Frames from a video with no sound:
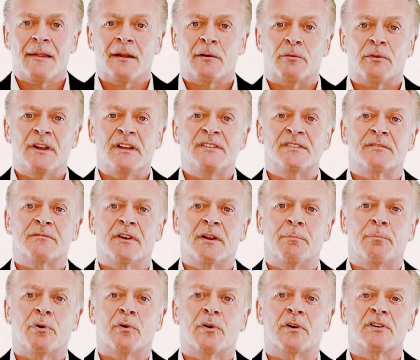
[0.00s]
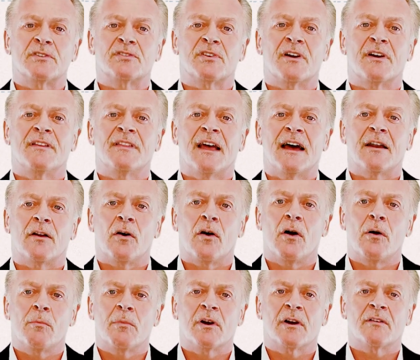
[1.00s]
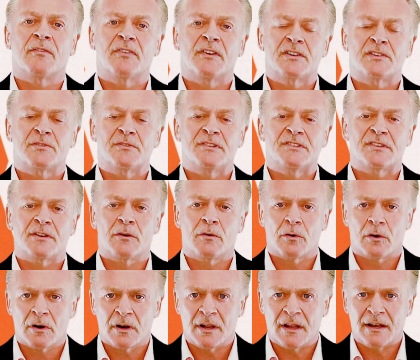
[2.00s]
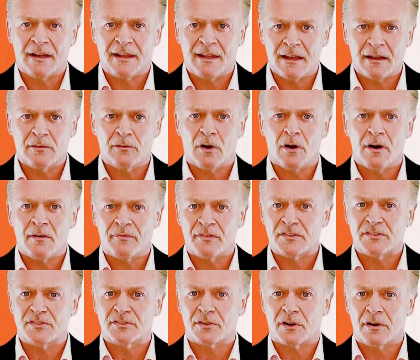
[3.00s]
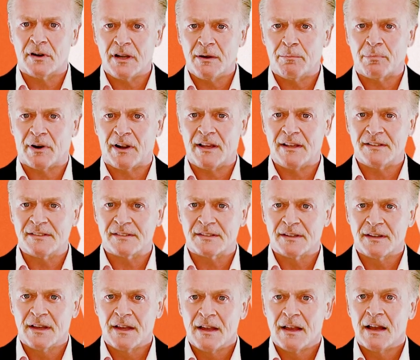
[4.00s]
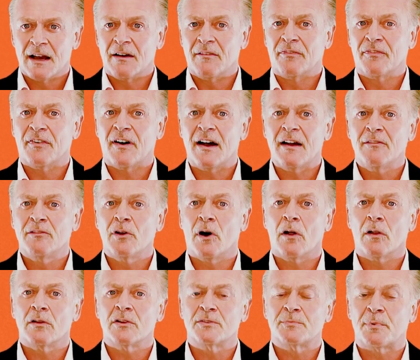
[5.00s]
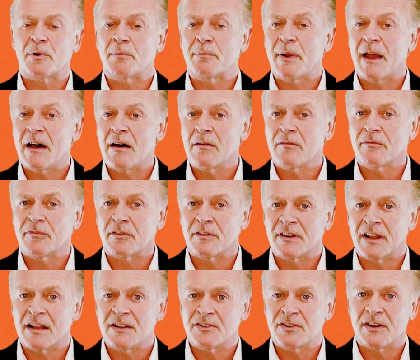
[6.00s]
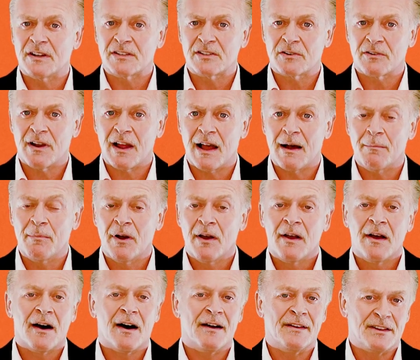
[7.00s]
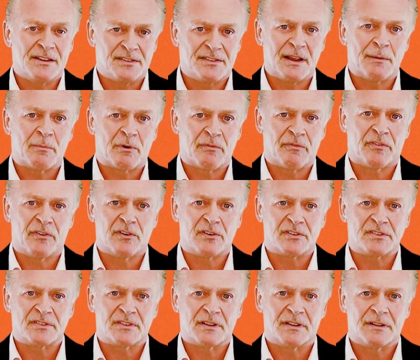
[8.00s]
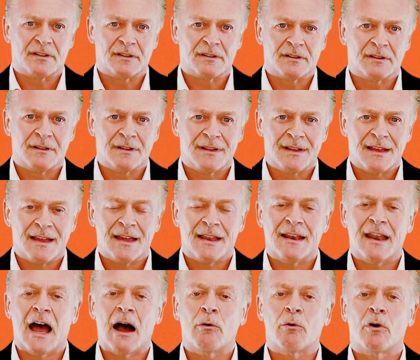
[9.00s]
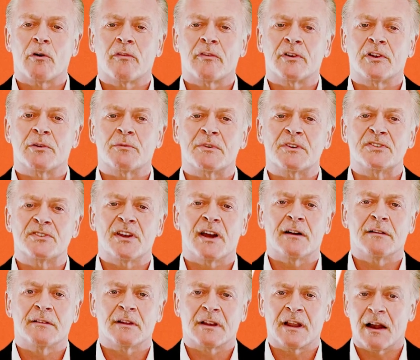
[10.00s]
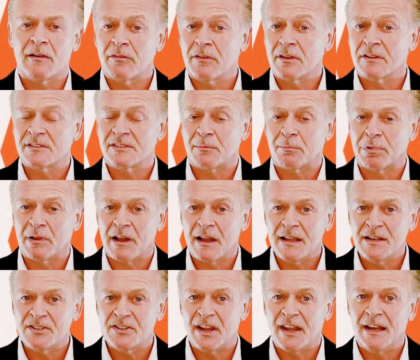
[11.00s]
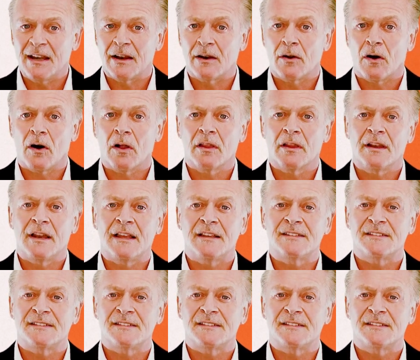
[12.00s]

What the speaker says: Recent reports are that Hallmark Fisheries in Oregon kicked off a starting price of $5 per pound for Dungeness crab on December 1st. Now over to Rochelle to cover the supply chain and holiday